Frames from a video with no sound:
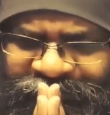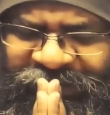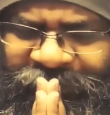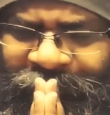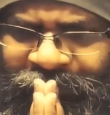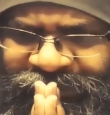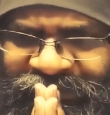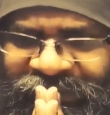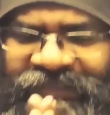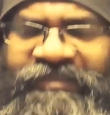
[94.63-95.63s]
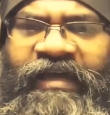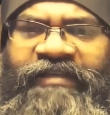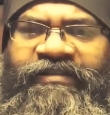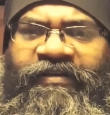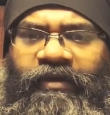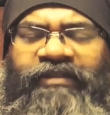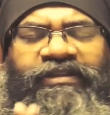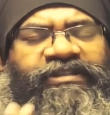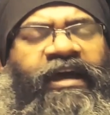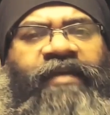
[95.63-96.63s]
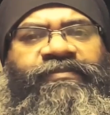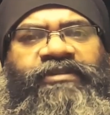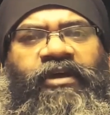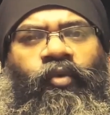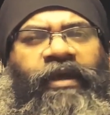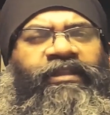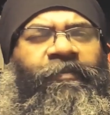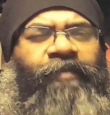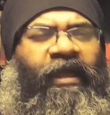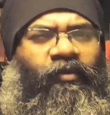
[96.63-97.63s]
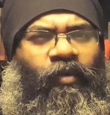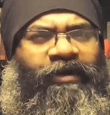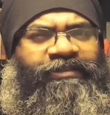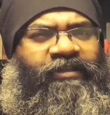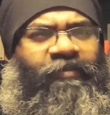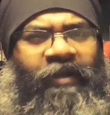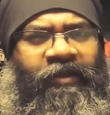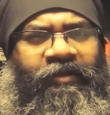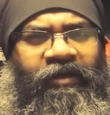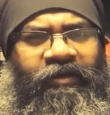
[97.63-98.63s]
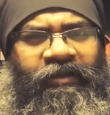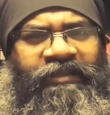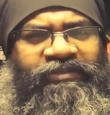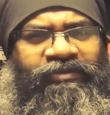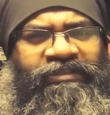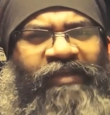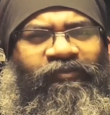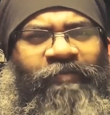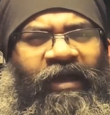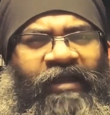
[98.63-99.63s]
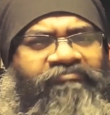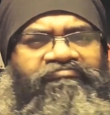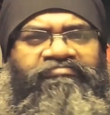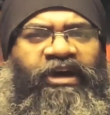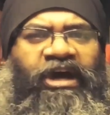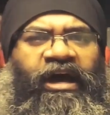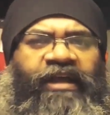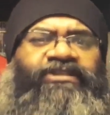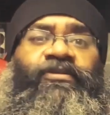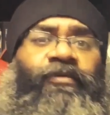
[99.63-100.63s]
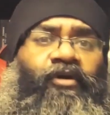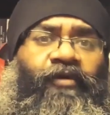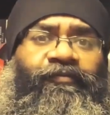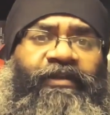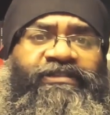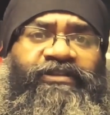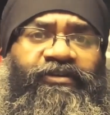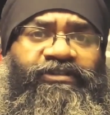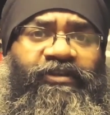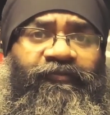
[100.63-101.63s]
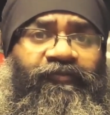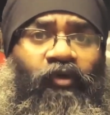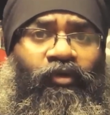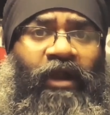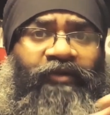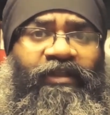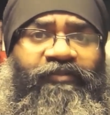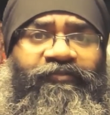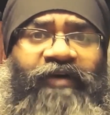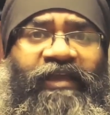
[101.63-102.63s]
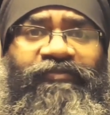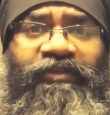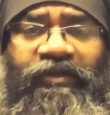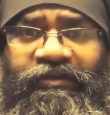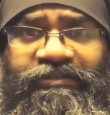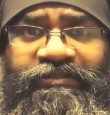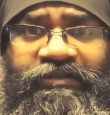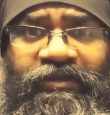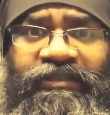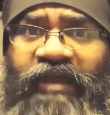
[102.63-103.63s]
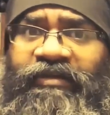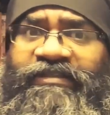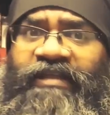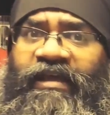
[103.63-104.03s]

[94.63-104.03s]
me the most is that in the times when the black voice in America is received by the highest number of listeners in 405 years, there is